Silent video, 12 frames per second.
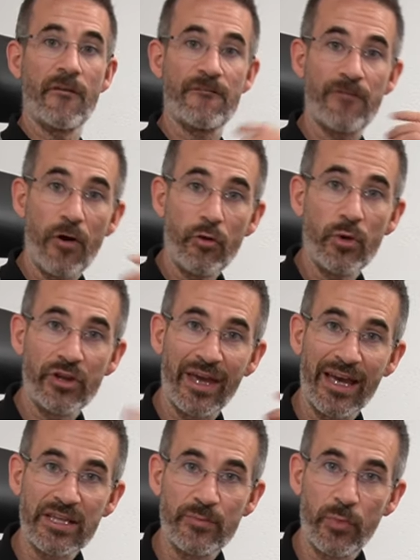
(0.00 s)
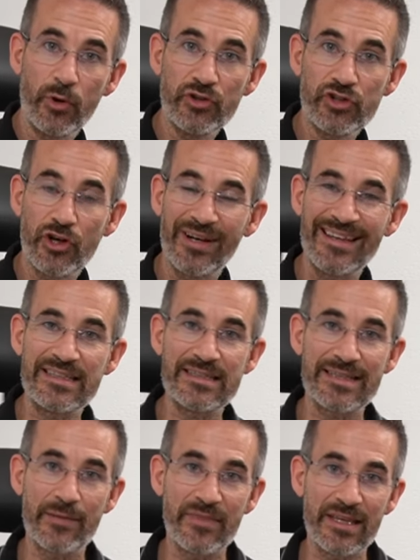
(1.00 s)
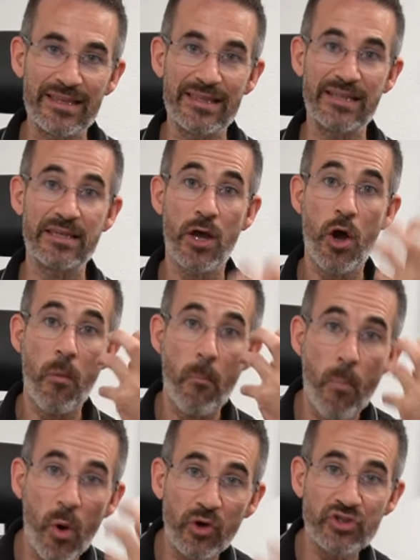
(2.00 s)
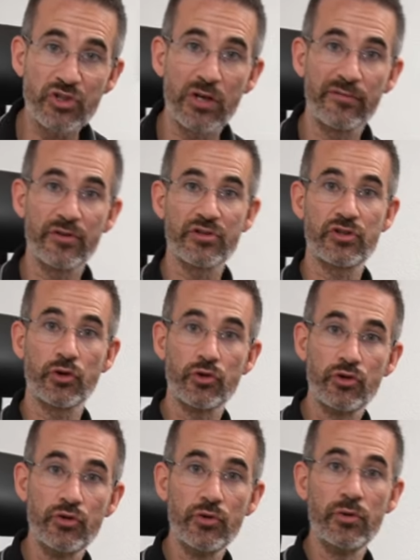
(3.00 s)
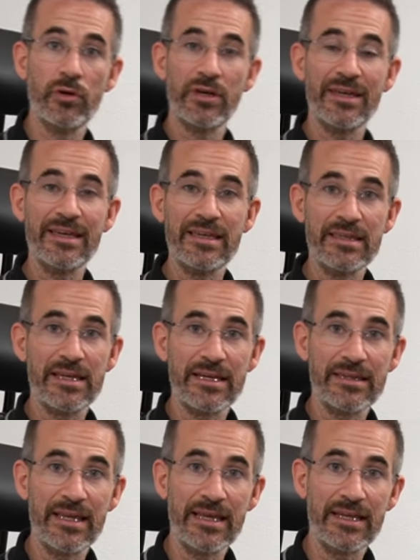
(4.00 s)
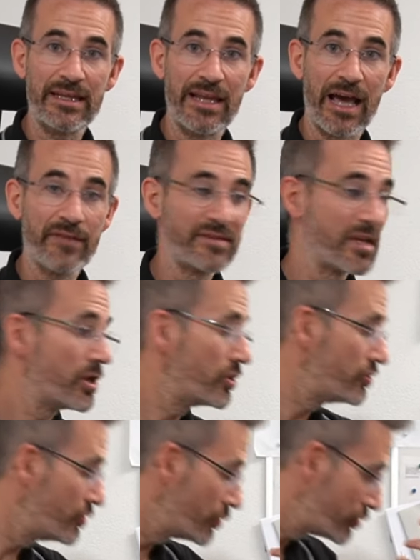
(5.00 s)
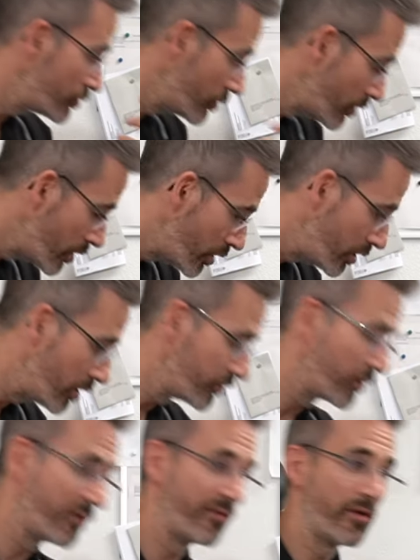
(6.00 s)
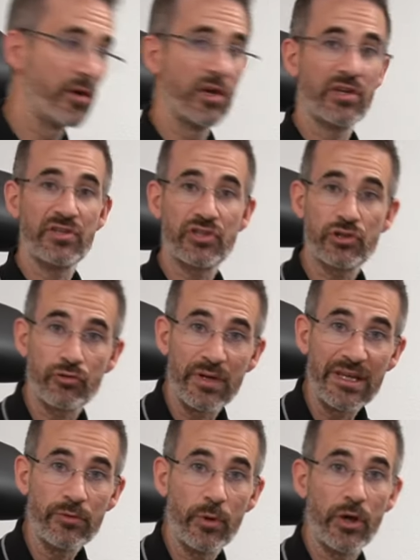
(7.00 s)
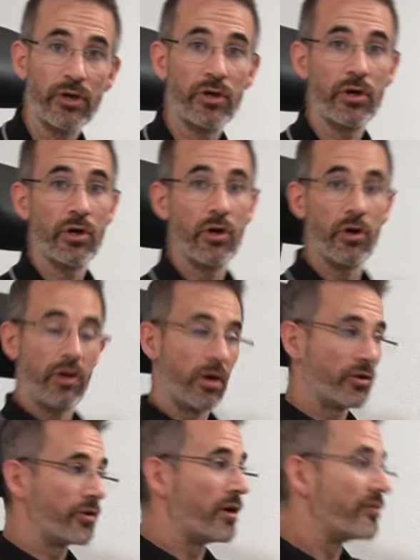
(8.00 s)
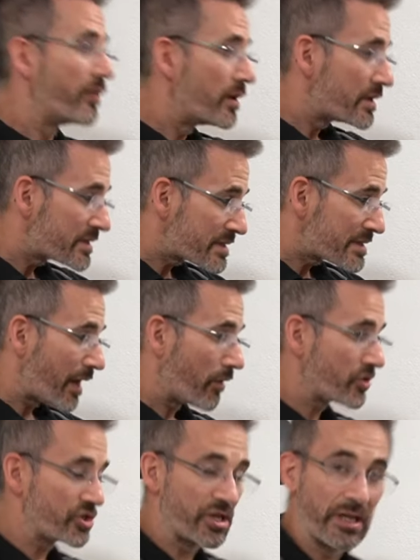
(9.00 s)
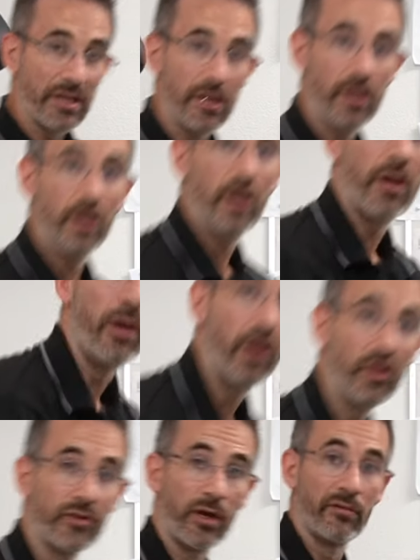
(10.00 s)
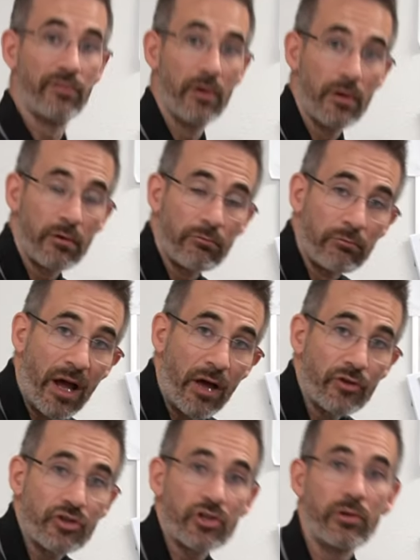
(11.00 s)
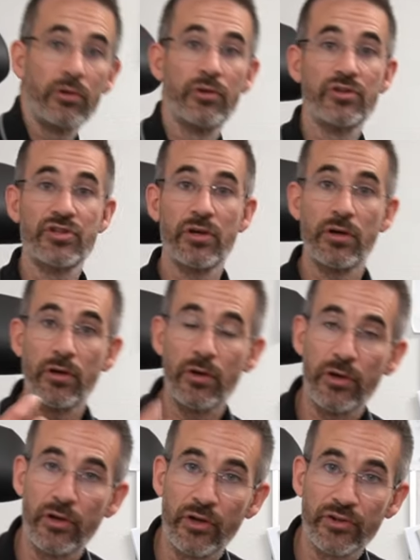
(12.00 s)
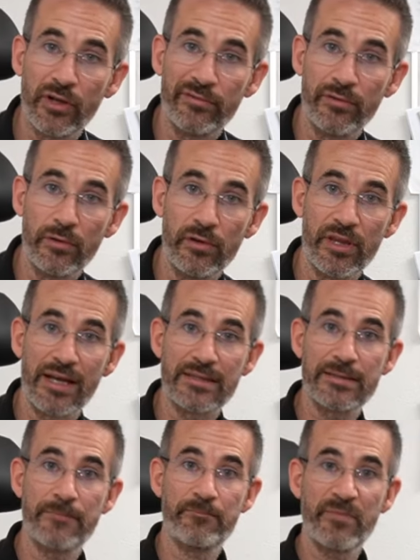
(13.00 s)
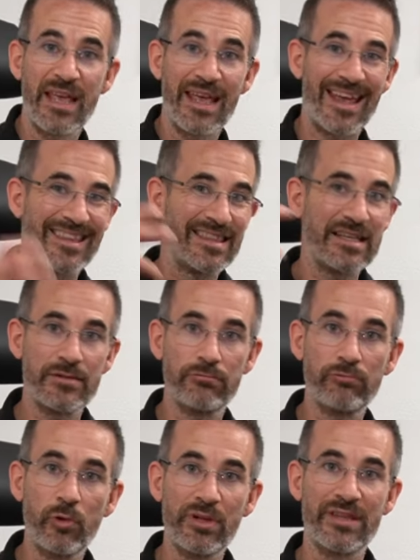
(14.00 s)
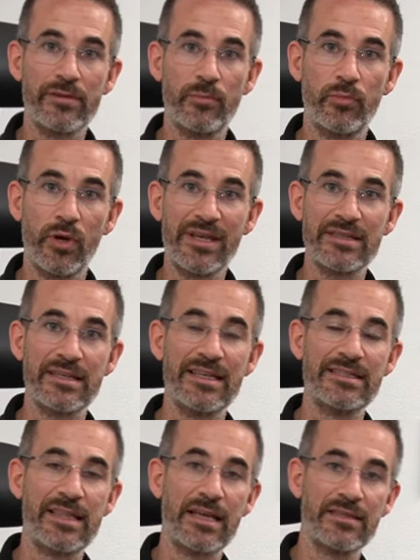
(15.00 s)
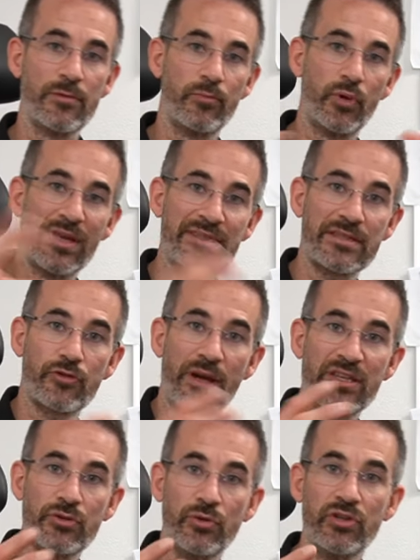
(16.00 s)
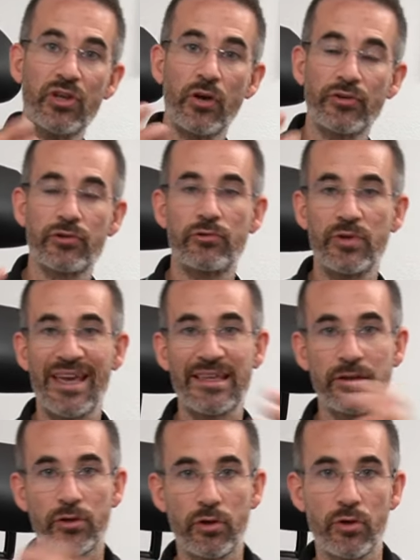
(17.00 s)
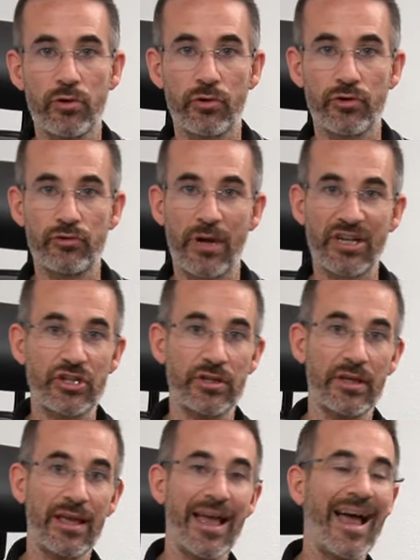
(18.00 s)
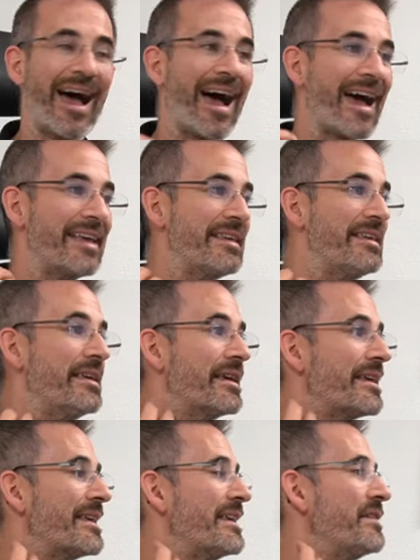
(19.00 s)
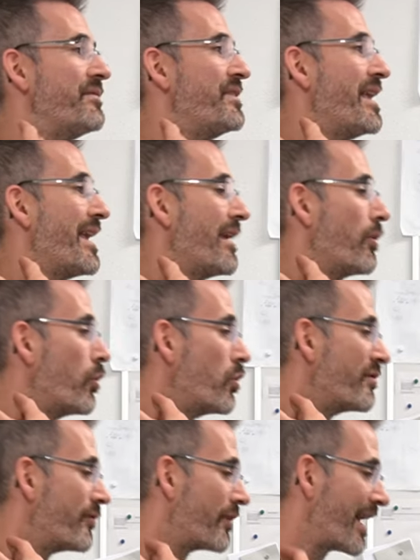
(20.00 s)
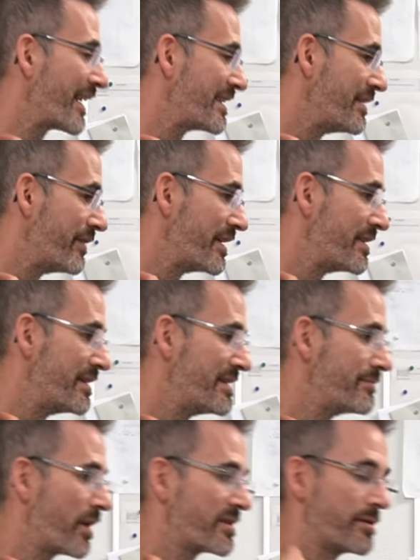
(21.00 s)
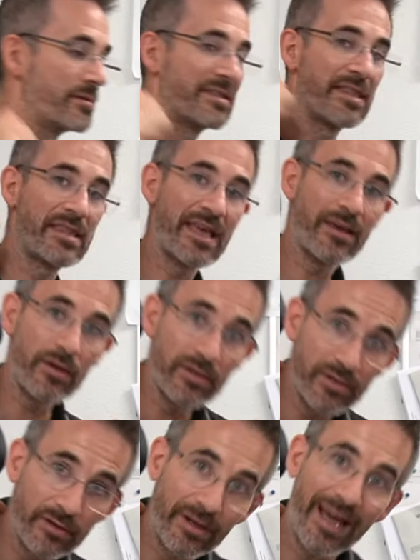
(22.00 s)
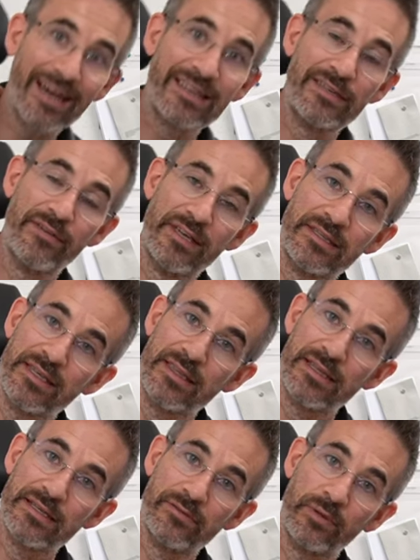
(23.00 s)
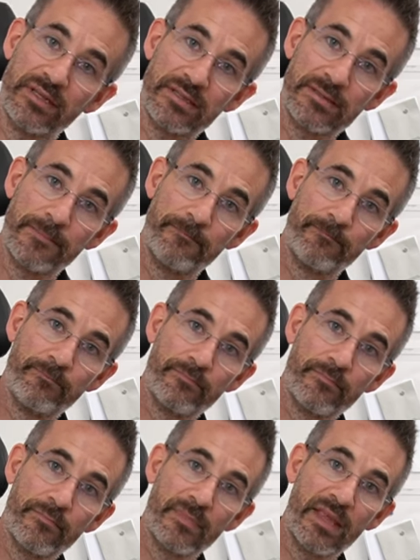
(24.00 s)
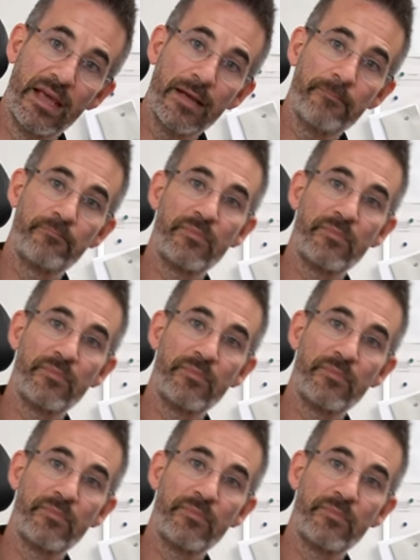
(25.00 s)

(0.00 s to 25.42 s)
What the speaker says: Forward head posture is something that most of us do in their daily lives due to a lot of screen work, a lot of slouching, a lot of round shoulders, a lot of all that. And there's a rule in the brains, is that the brains try to not create co-contraction, i.e. if they overactivate these muscles, they underactivate these ones. Yeah?